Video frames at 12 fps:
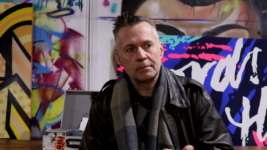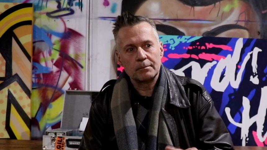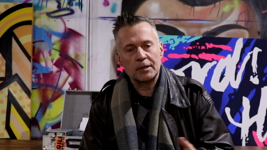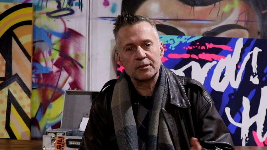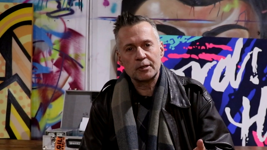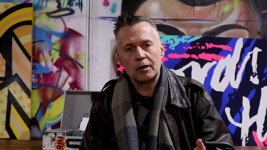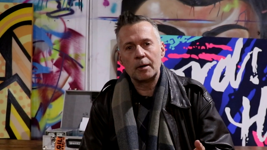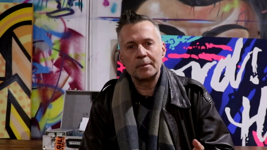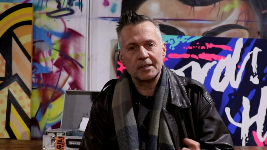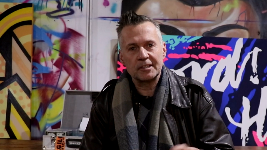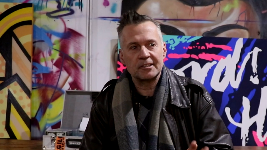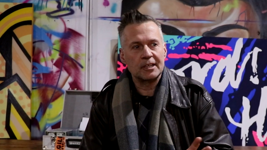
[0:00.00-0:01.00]
most
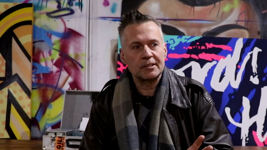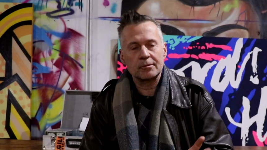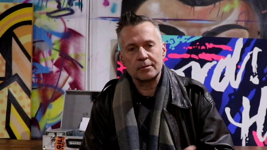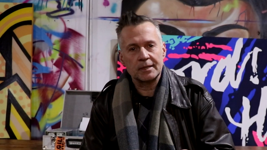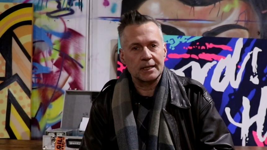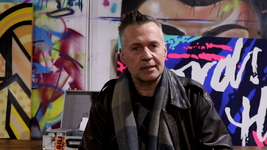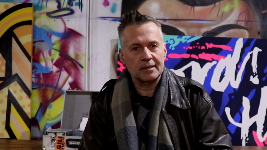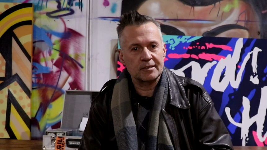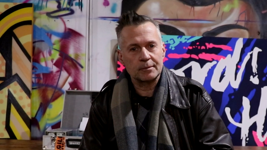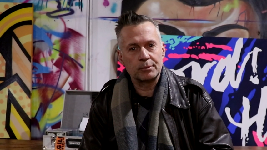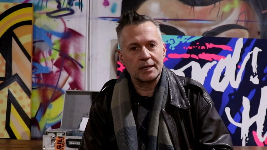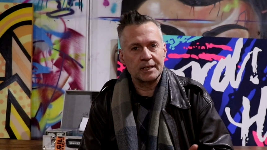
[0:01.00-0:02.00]
common essential techniques
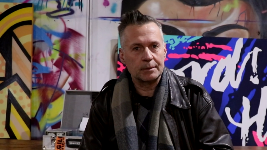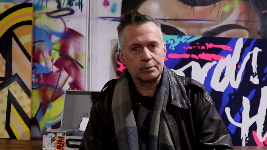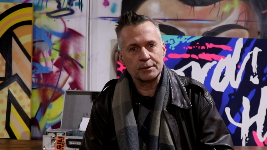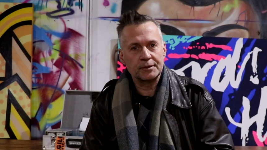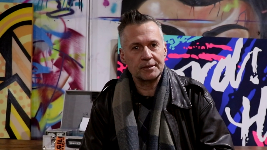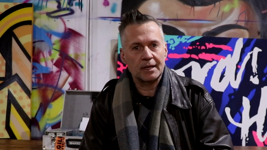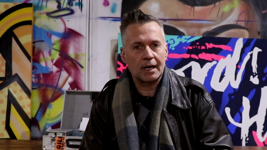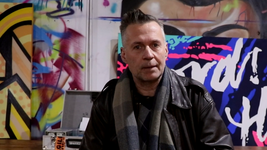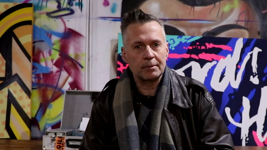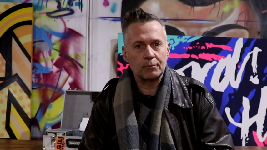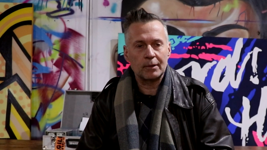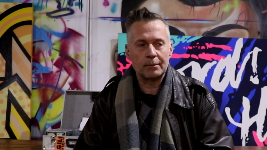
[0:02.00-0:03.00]
of playing the blues
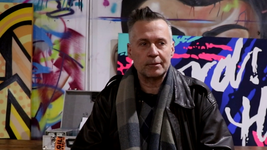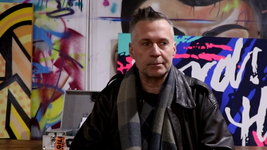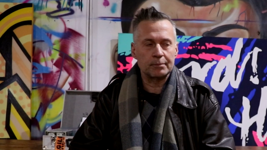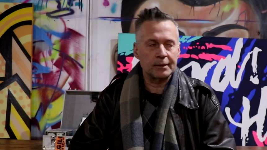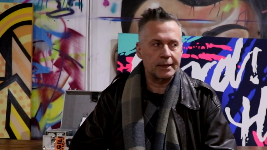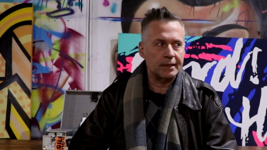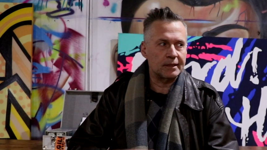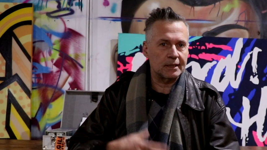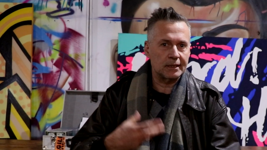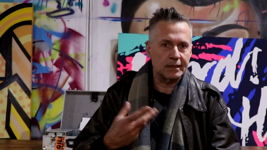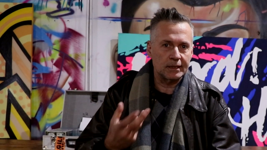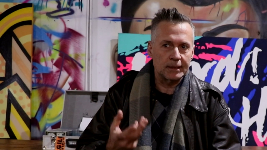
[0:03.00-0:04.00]
harp. And one would be the